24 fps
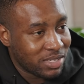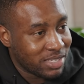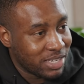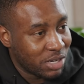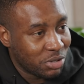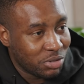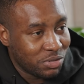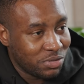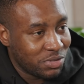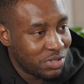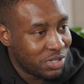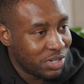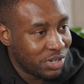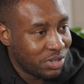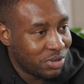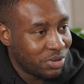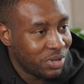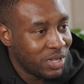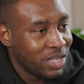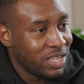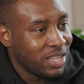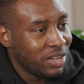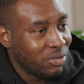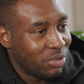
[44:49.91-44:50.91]
ourselves, you
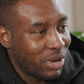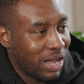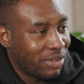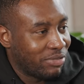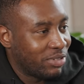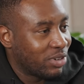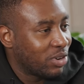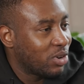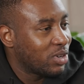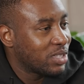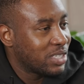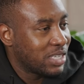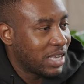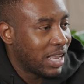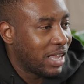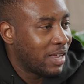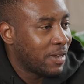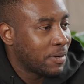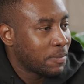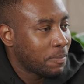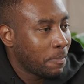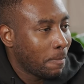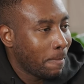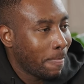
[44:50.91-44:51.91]
know. Yeah. We haven't got to
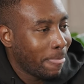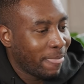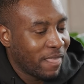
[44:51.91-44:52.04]
that.